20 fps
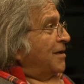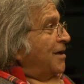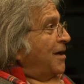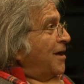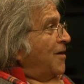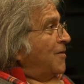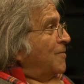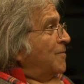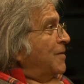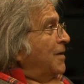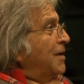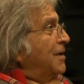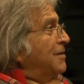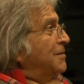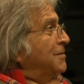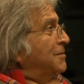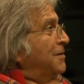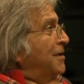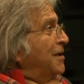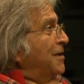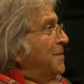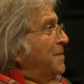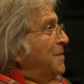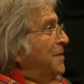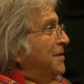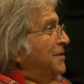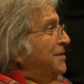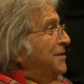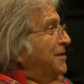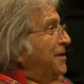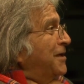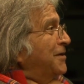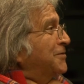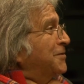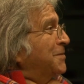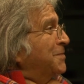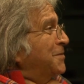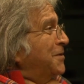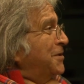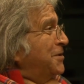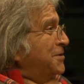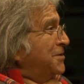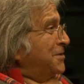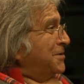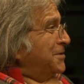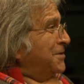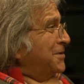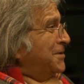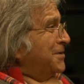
How far do you help me theorize oppression?